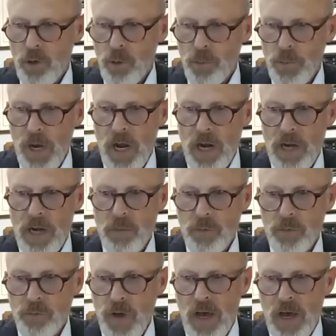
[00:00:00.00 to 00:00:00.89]
her body
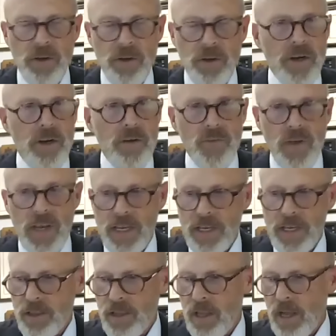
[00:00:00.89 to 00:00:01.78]
was found in a
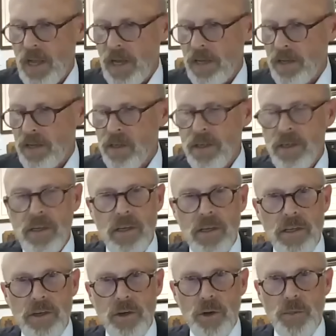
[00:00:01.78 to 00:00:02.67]
vacant lot
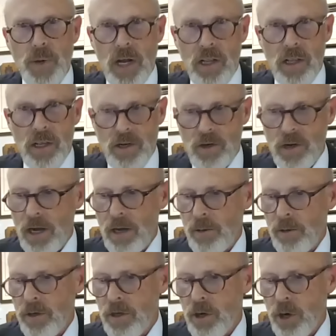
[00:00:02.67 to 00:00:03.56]
near a pile of
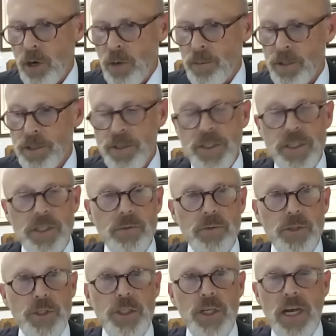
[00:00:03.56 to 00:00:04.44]
gar- garbage, and
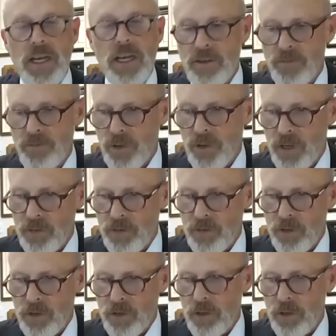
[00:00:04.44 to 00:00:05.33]
she was shot in the
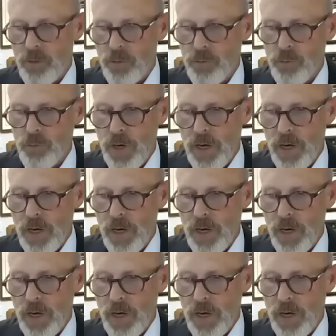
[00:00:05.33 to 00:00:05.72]
face at close